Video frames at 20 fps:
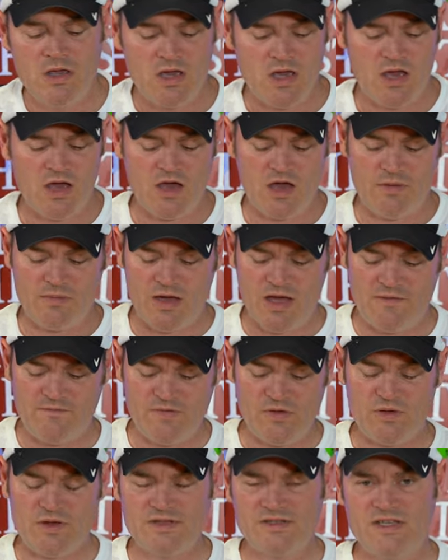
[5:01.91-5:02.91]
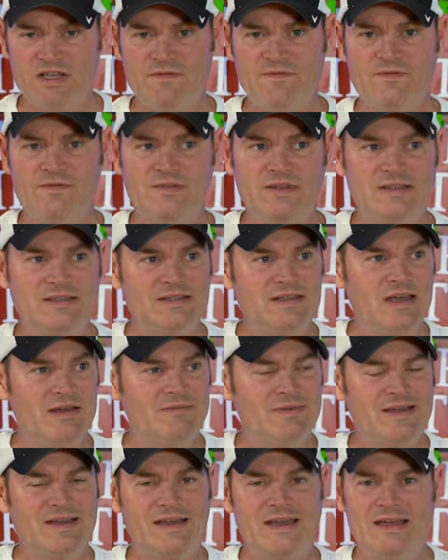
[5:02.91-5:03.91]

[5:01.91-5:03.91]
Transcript: Um, I feel as if I,